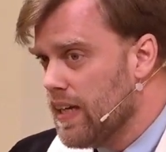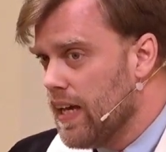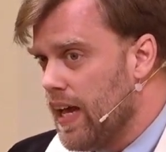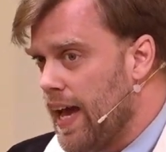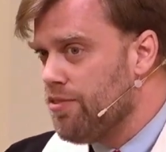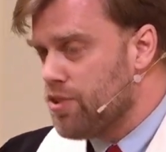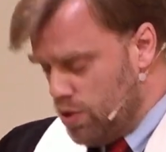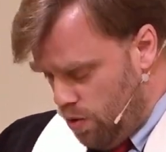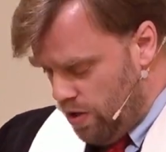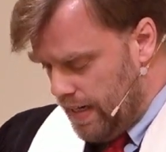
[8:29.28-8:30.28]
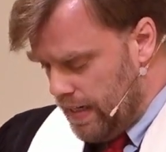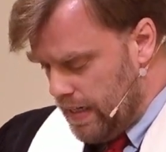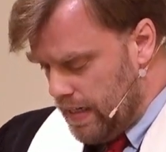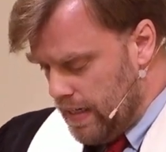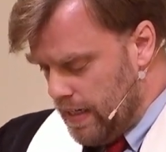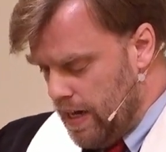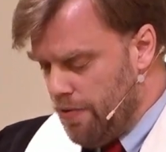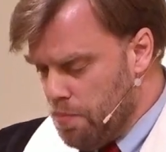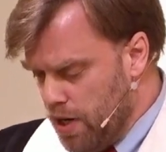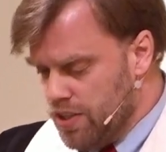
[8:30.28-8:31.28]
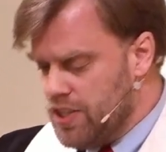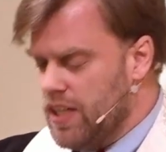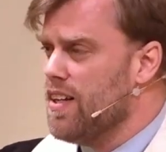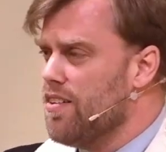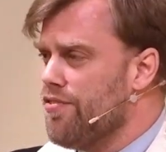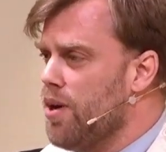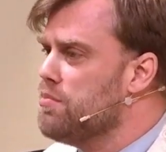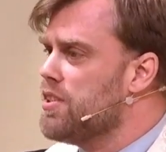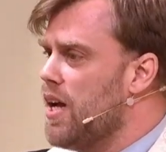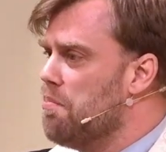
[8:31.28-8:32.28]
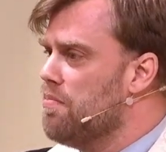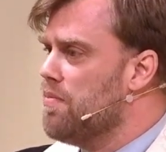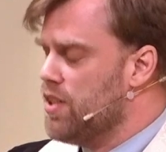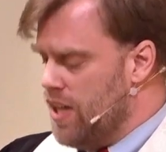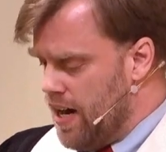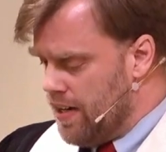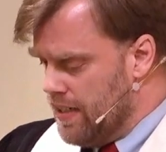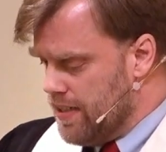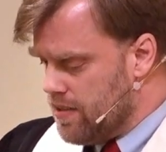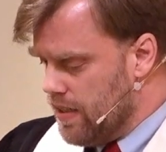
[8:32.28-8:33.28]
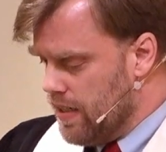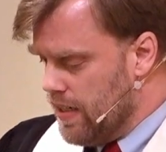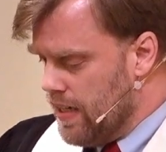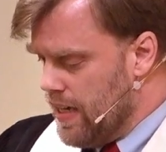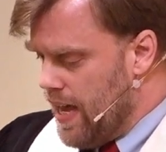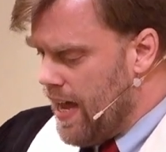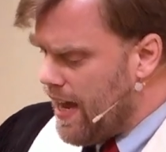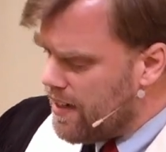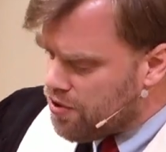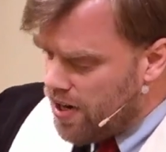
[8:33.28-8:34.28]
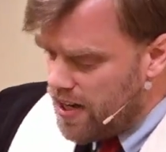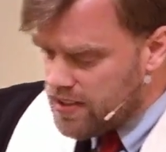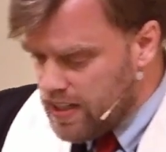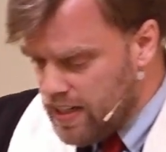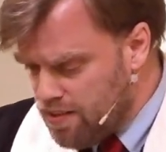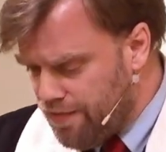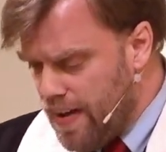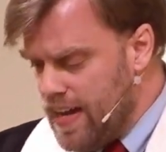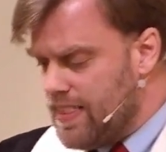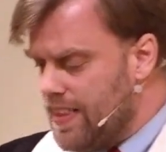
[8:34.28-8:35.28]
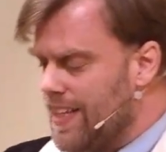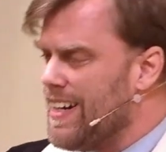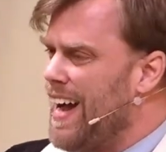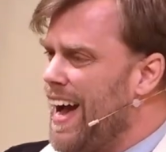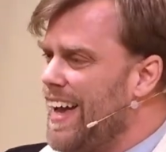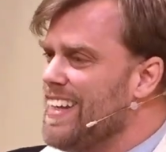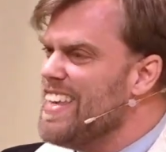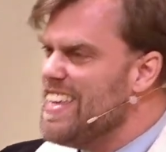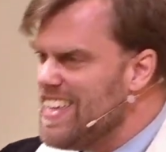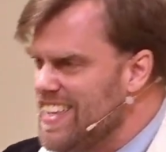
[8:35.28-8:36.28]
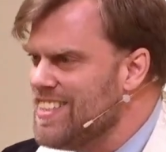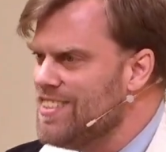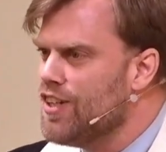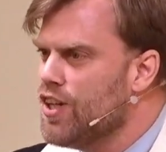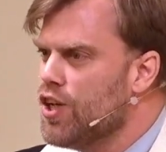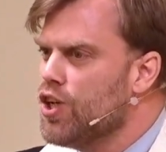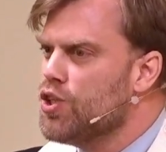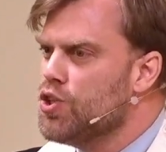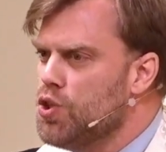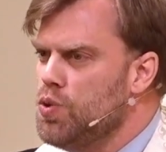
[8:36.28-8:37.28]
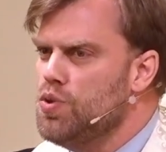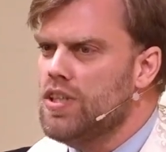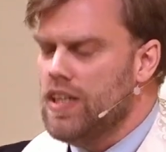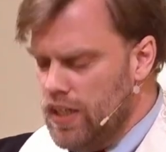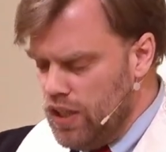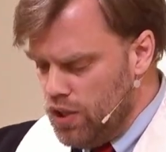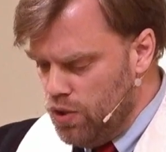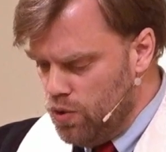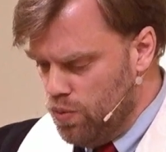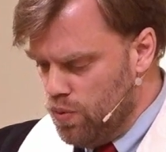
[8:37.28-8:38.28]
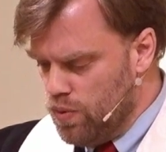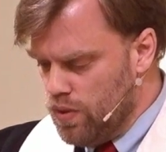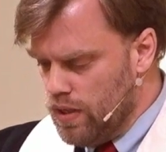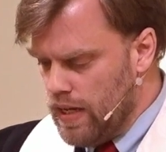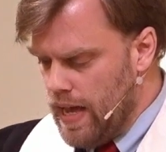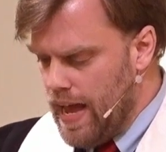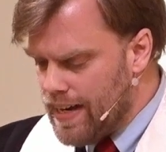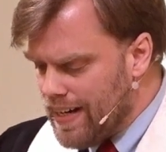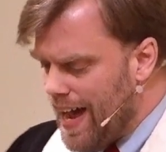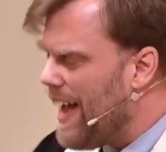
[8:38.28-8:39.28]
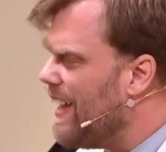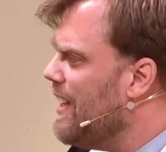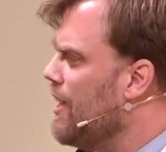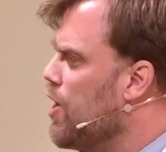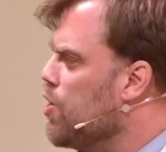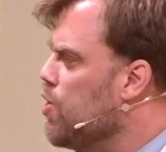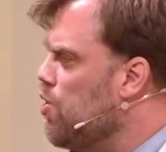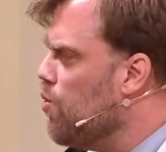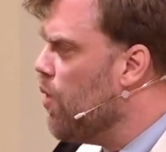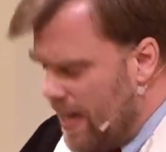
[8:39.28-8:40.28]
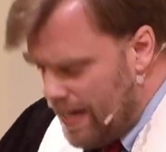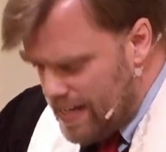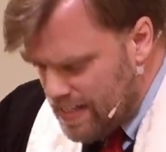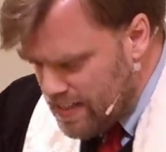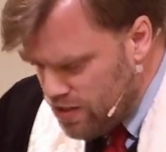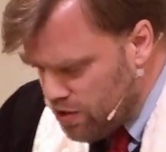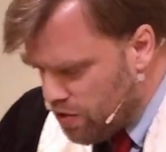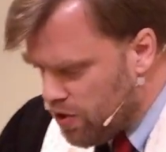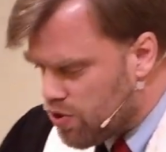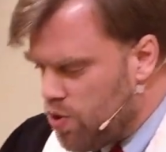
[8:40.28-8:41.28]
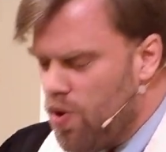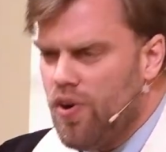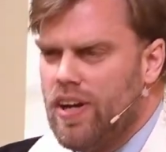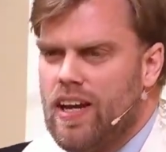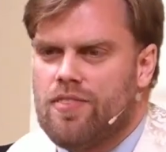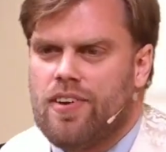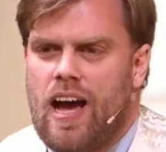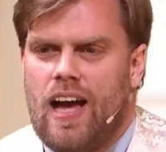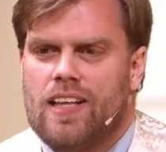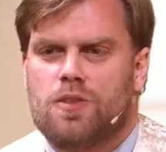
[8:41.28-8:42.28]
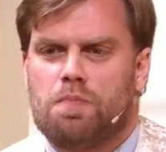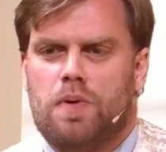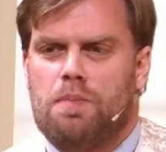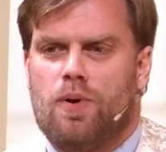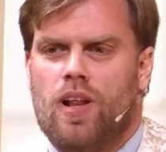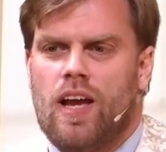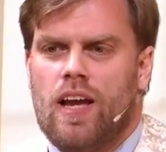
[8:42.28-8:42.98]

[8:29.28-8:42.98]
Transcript: have a story of emerging from some darkness. And I trust in faith that God is choosing you and guiding you into the story of God's people.